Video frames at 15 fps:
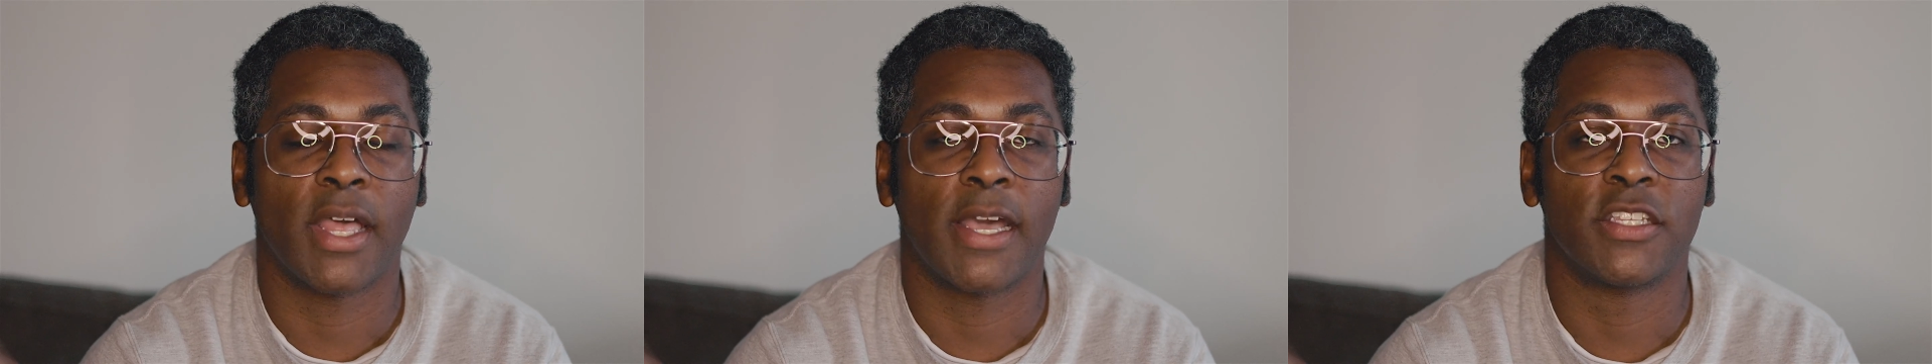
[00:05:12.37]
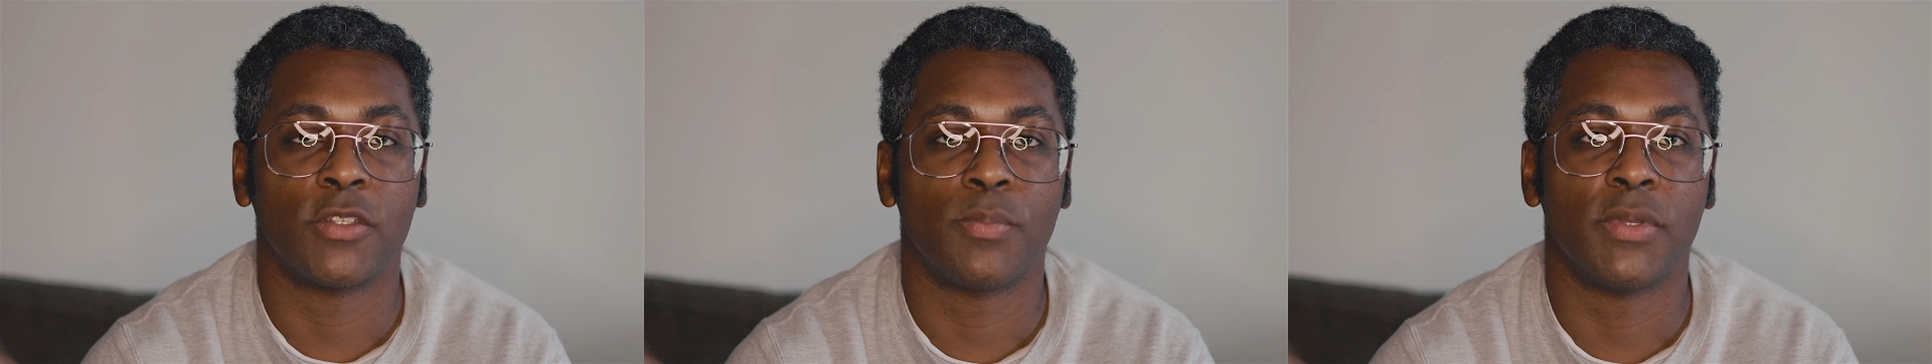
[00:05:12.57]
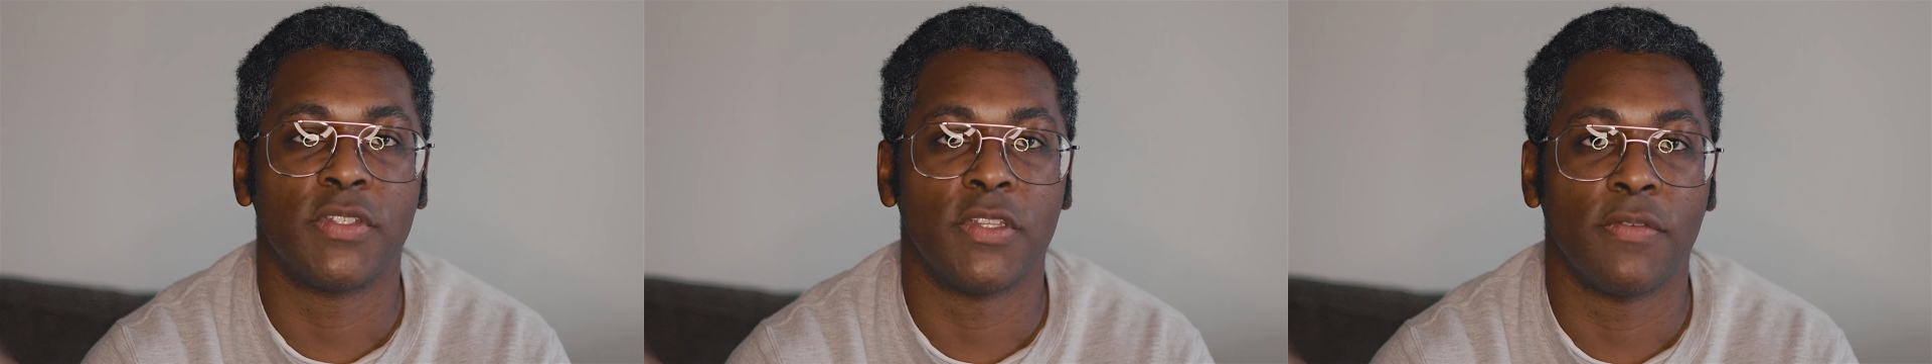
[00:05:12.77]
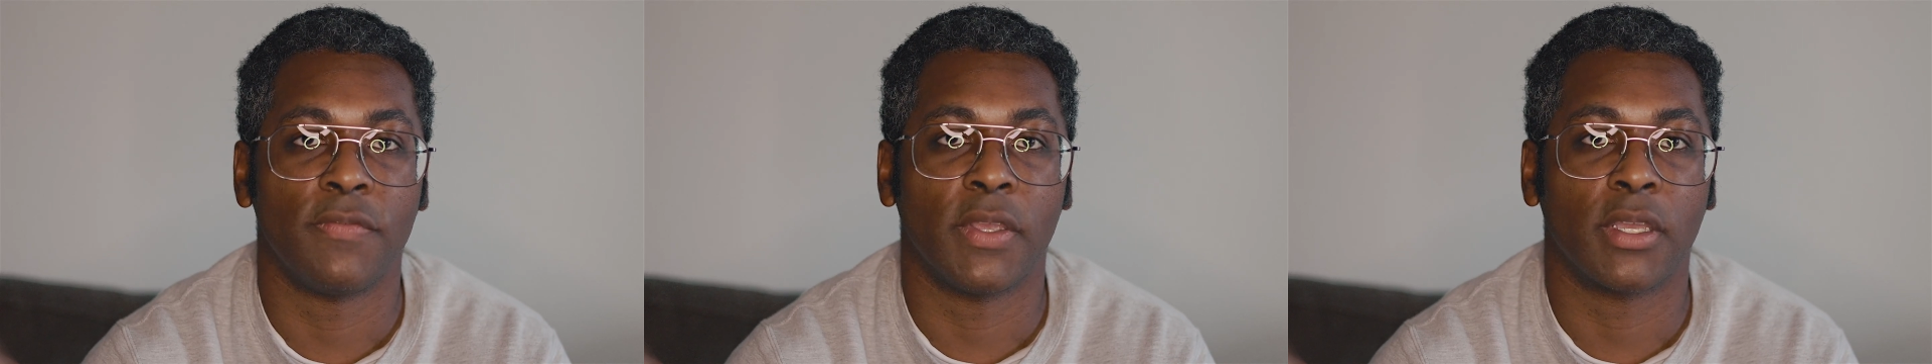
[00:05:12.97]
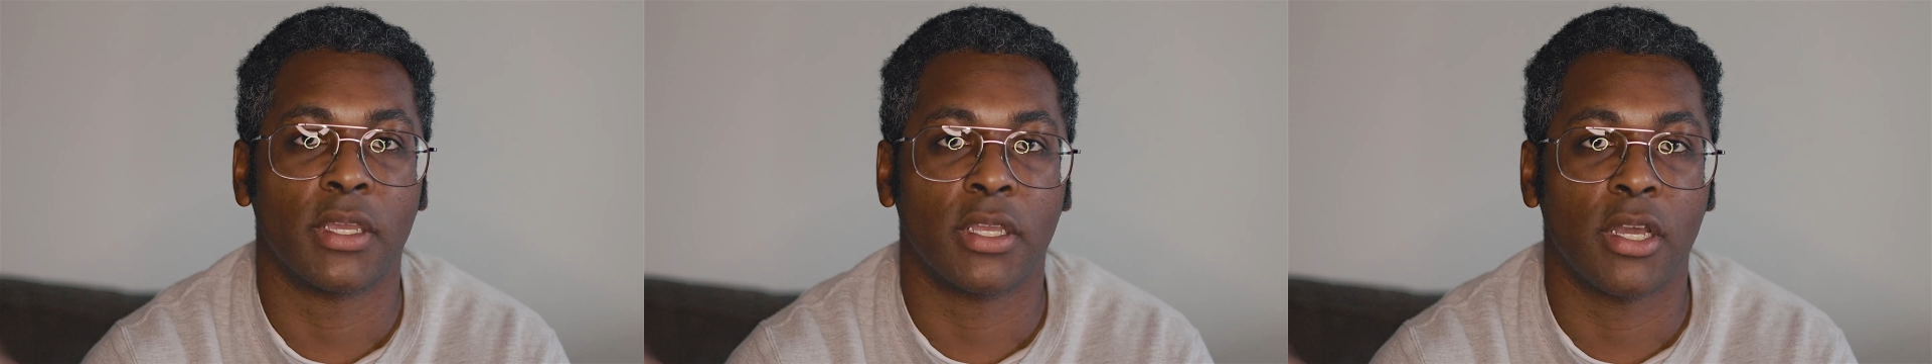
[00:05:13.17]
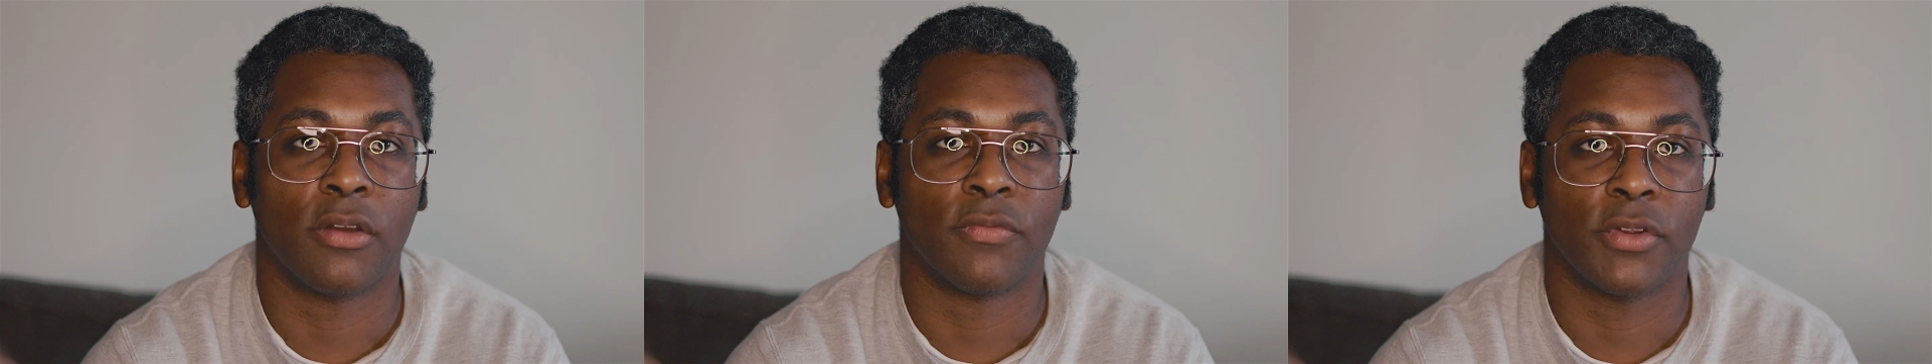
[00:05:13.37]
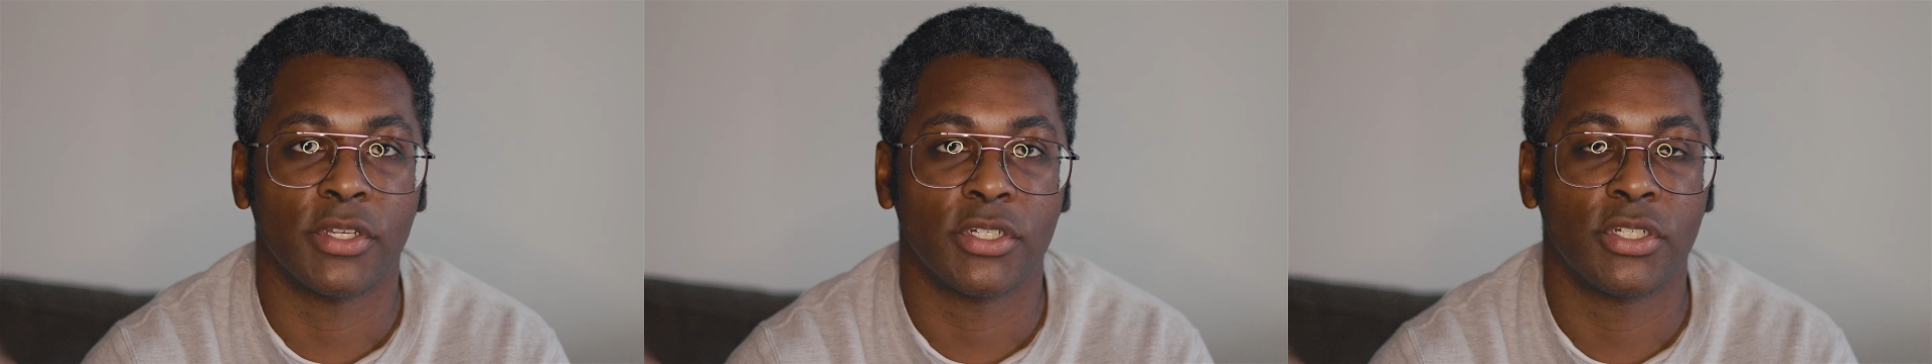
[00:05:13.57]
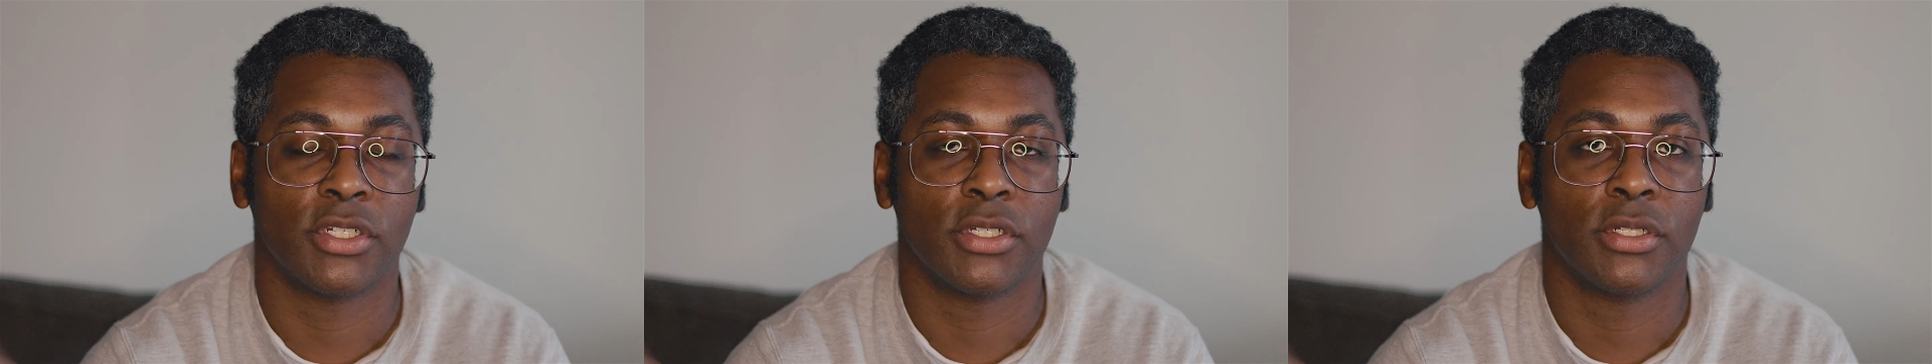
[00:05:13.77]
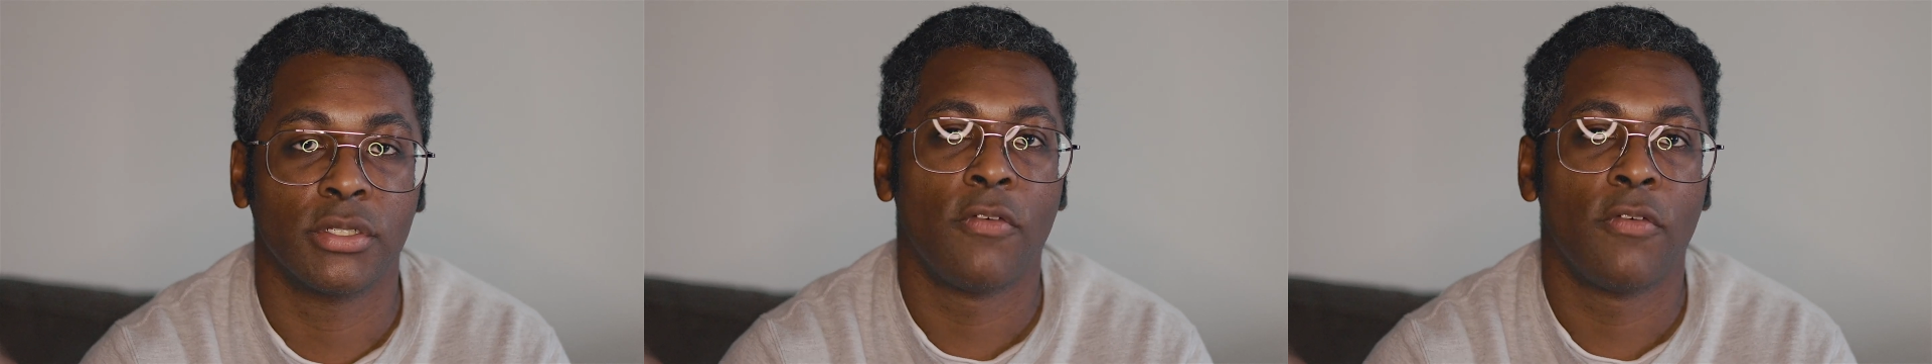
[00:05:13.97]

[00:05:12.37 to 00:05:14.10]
that specific coverage.